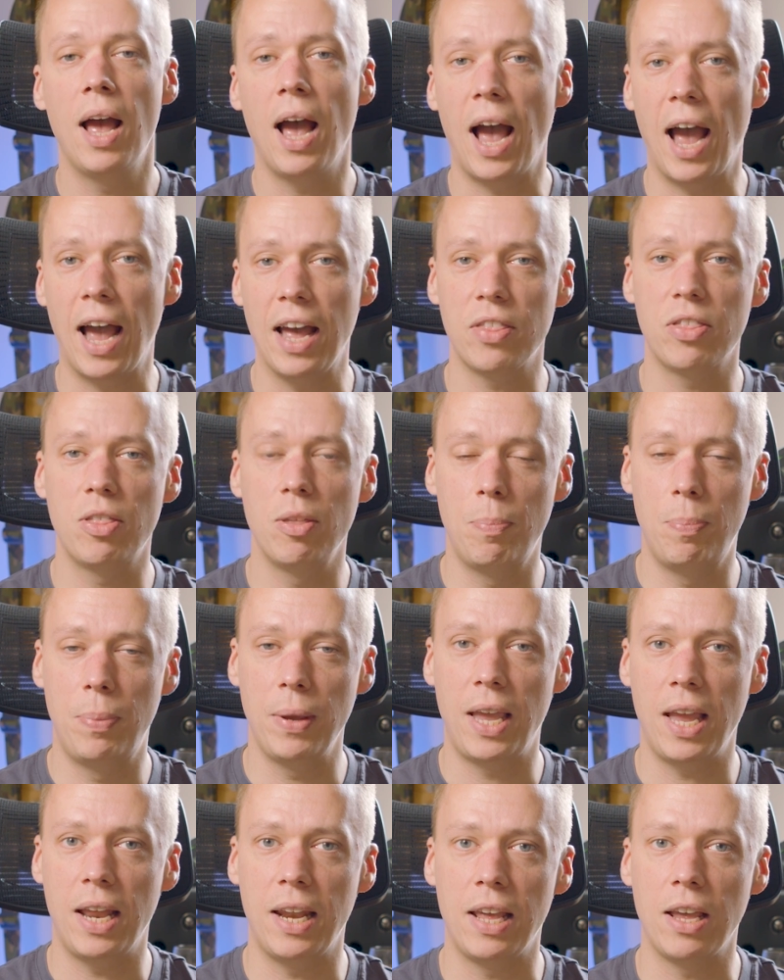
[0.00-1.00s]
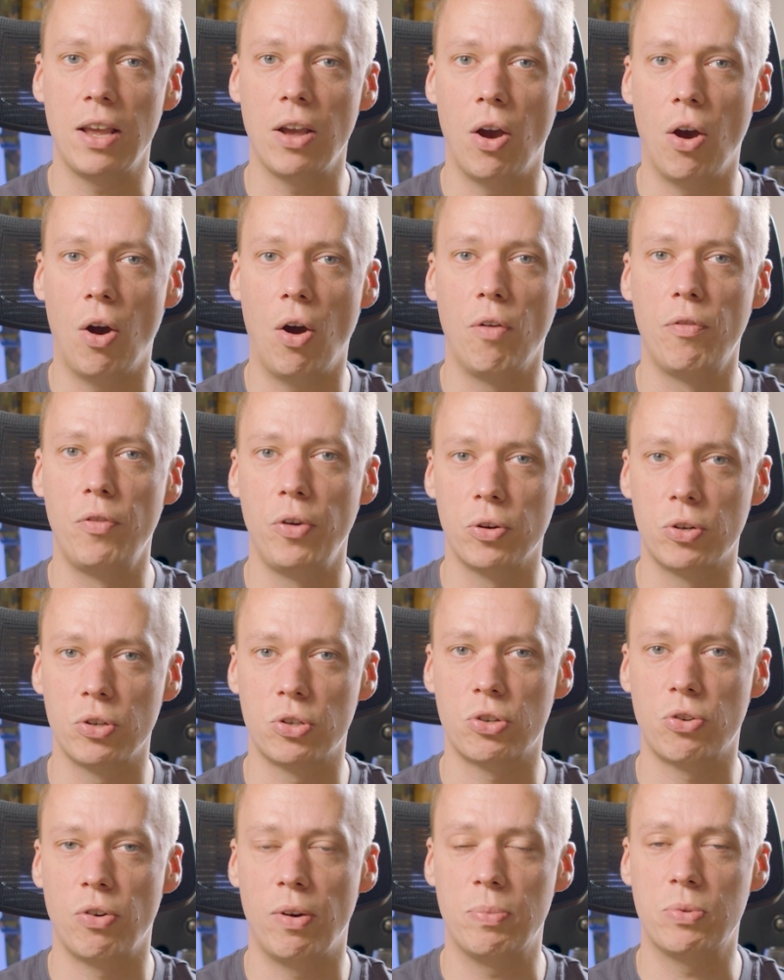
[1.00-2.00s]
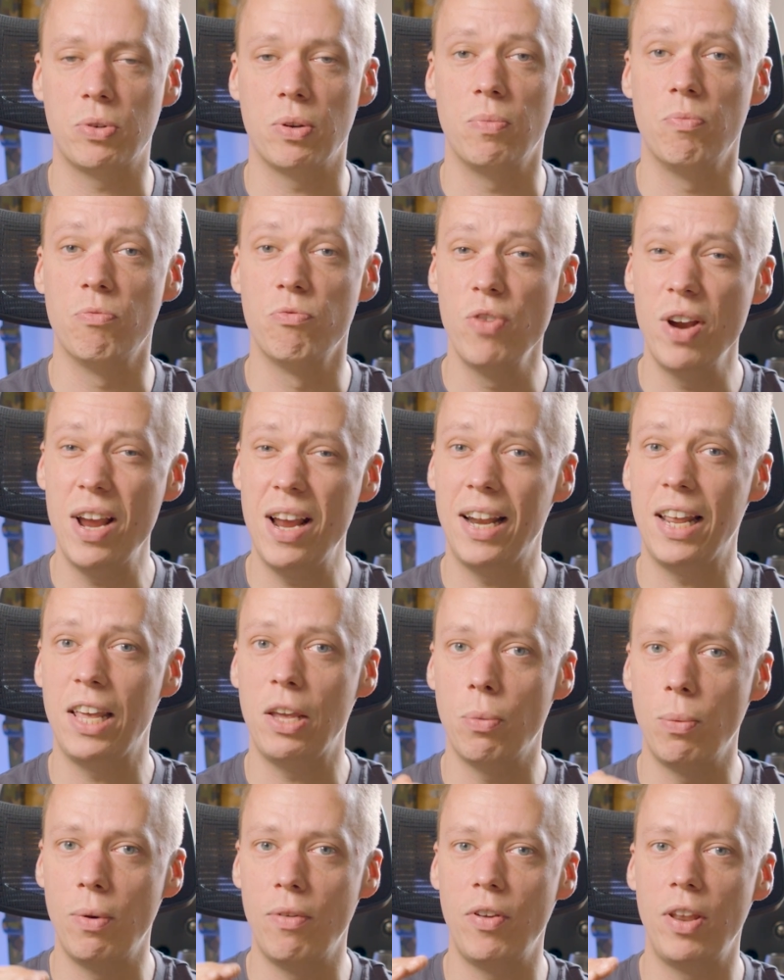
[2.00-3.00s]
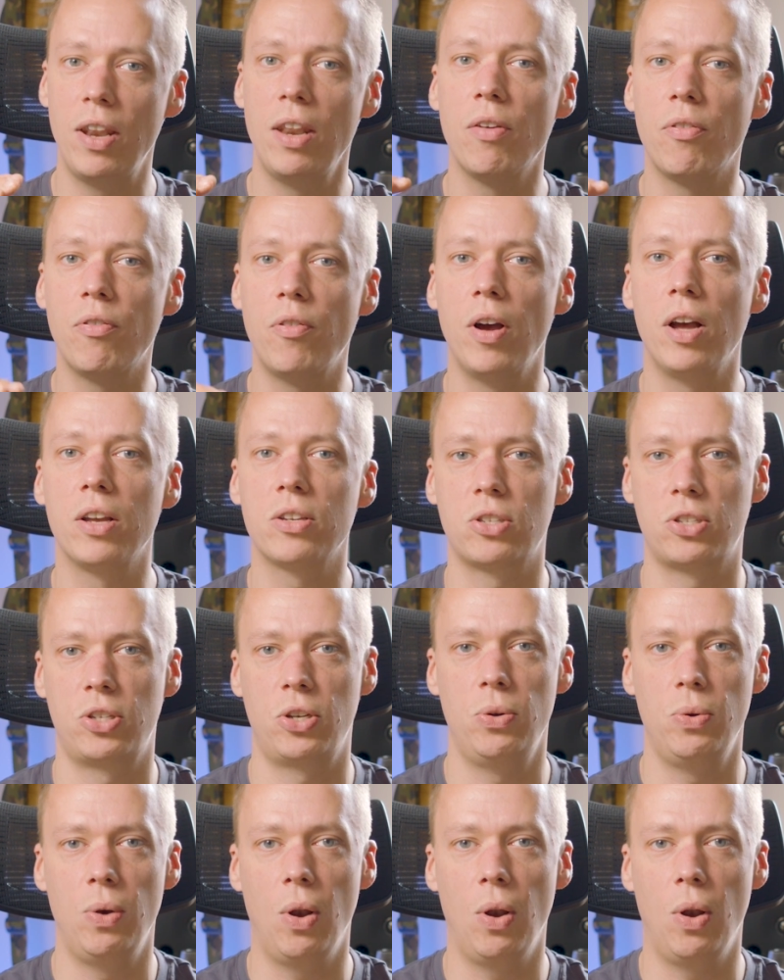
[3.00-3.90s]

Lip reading: at the beginning of your description, really within the first 2